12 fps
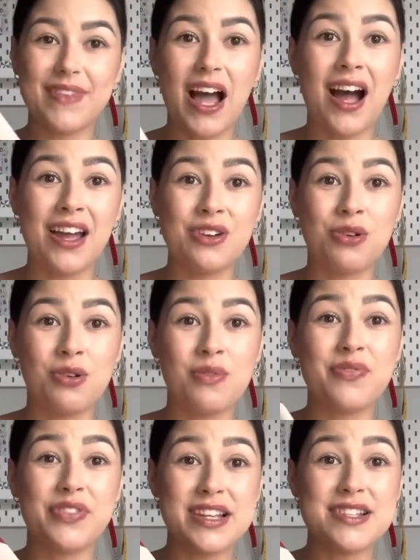I know,
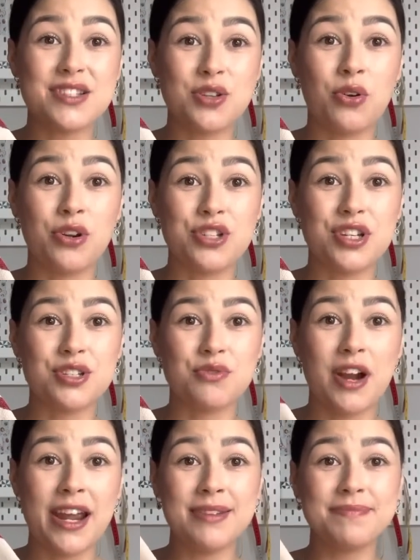this is gorgeous,
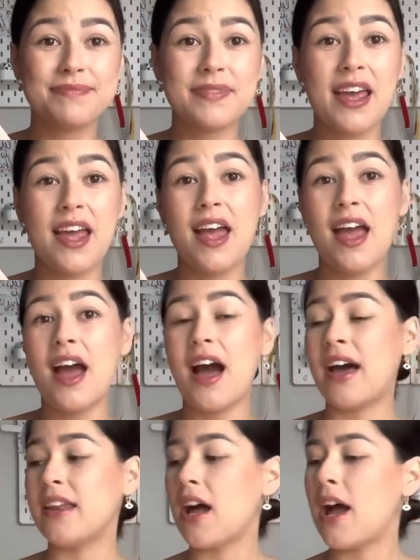right?
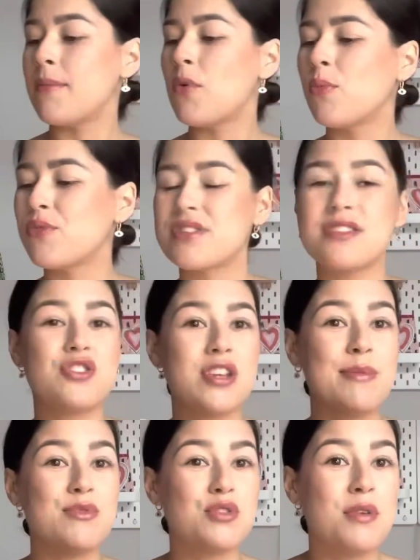And I'm almost
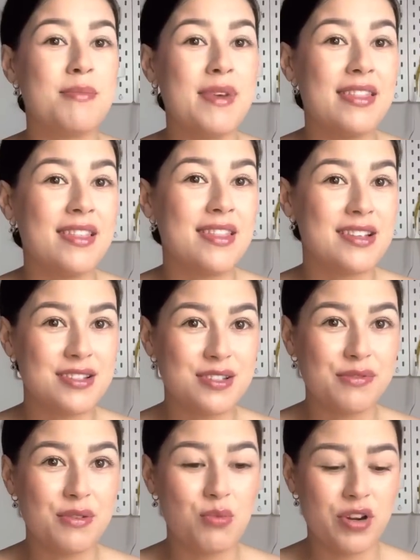ashamed to admit that this is
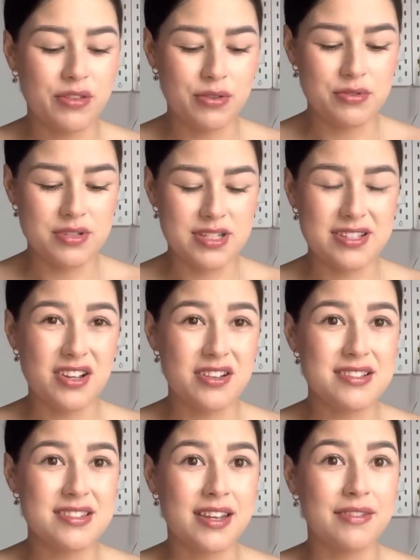from one of those
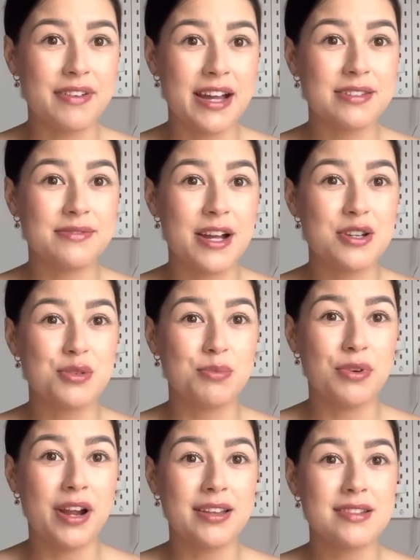disgusting fast fashion
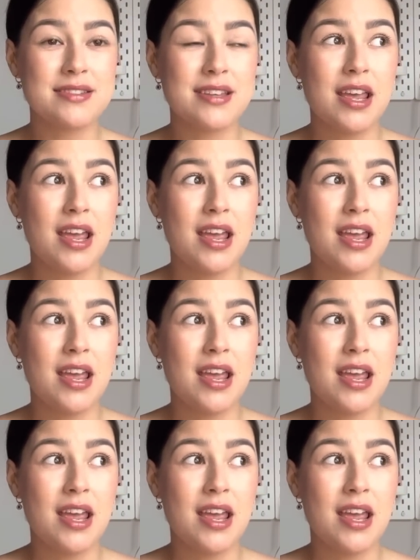brands.